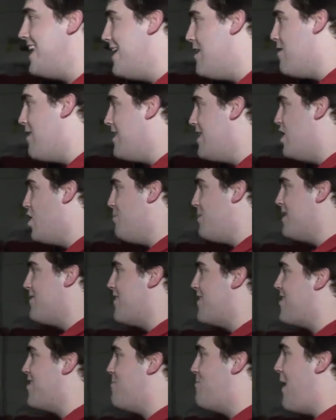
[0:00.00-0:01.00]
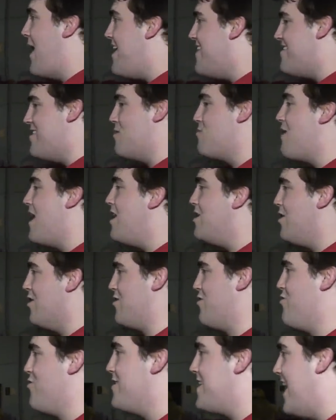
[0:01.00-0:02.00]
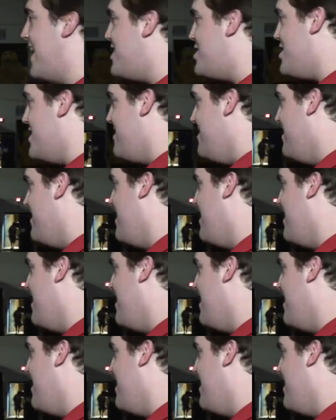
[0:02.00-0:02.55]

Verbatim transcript: clear a little bit of a space around your creation,